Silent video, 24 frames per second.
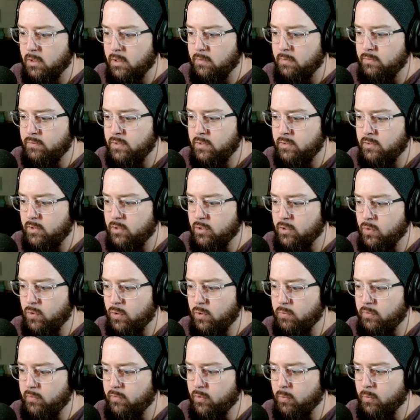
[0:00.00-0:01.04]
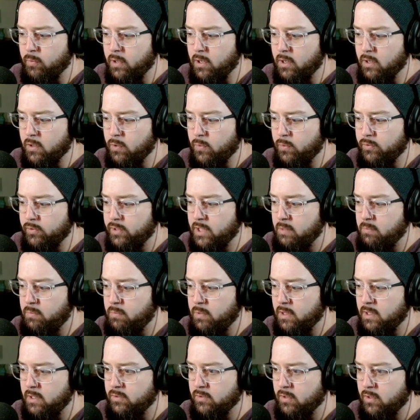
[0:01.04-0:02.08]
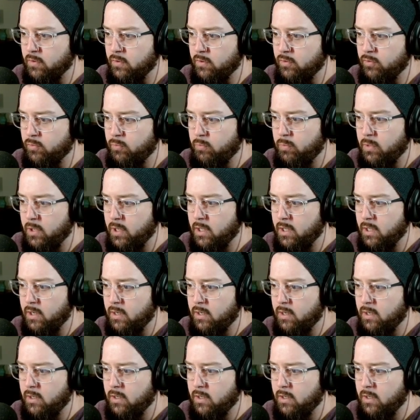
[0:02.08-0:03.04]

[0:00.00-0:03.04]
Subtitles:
Seen such a coin before. My uncle was keeping these under his bed.